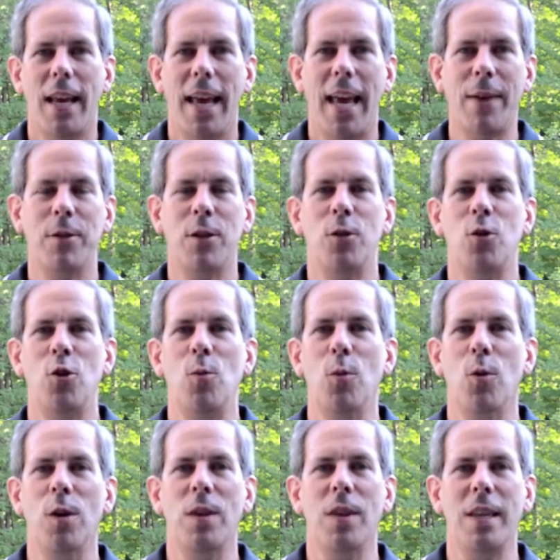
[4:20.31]
have us do
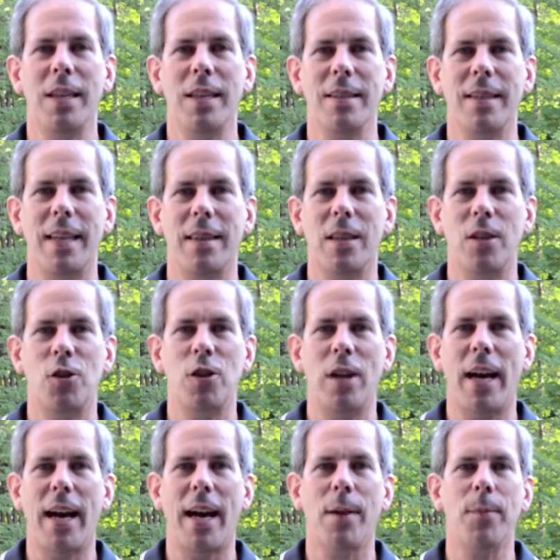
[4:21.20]
more things at the
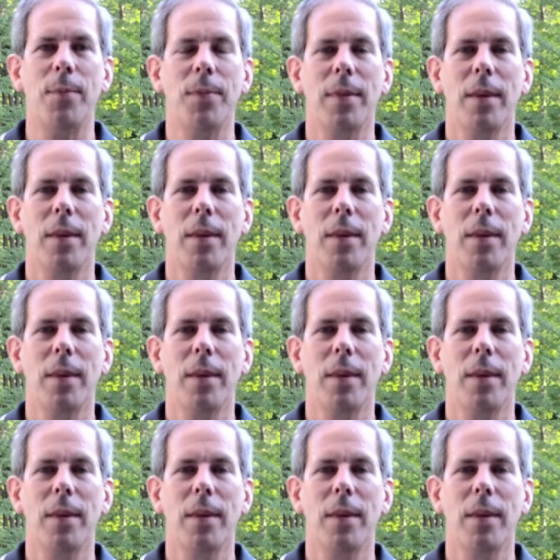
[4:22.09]
job.